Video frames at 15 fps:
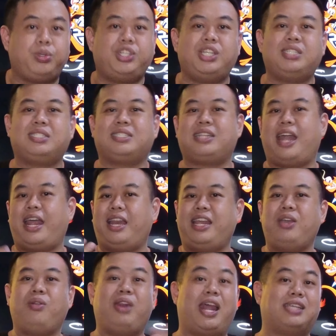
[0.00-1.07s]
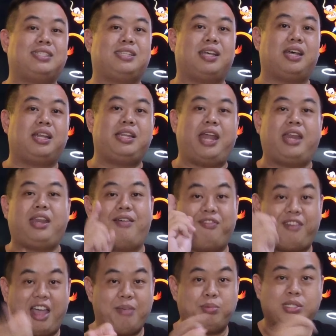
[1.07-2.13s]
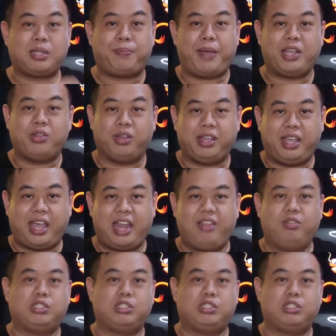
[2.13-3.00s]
which is slightly lesser than that 5 booster pack you'll get.